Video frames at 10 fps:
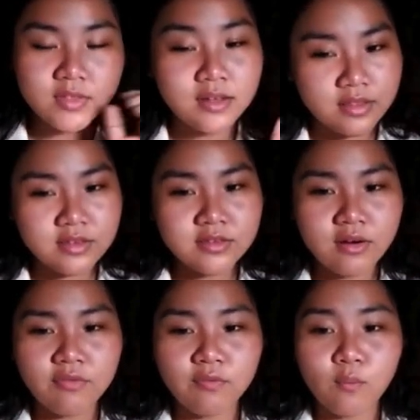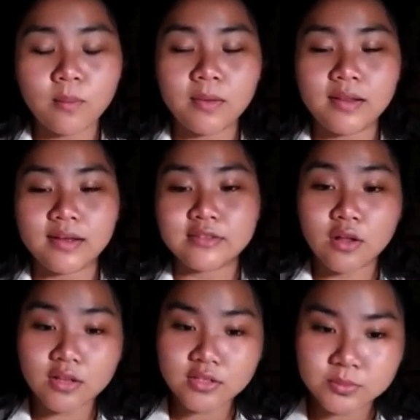these are formal
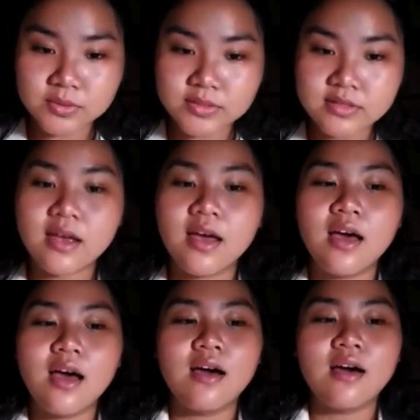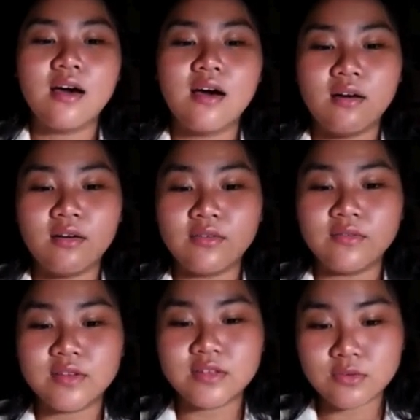acknowledgments of
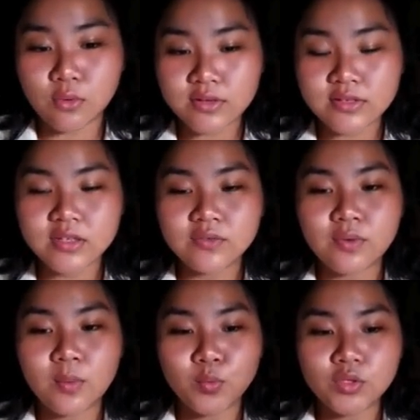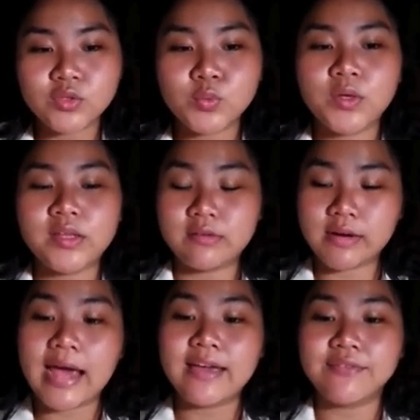the sources from which we
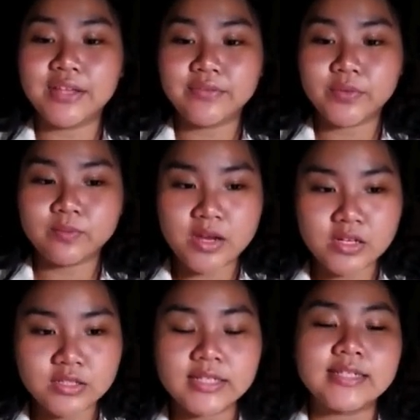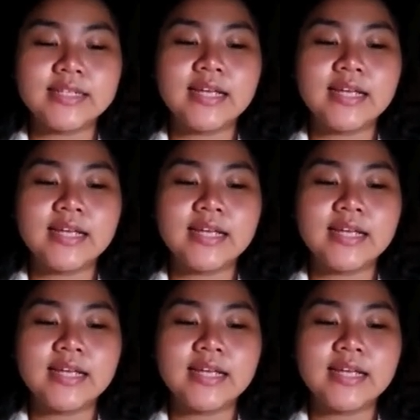derive information,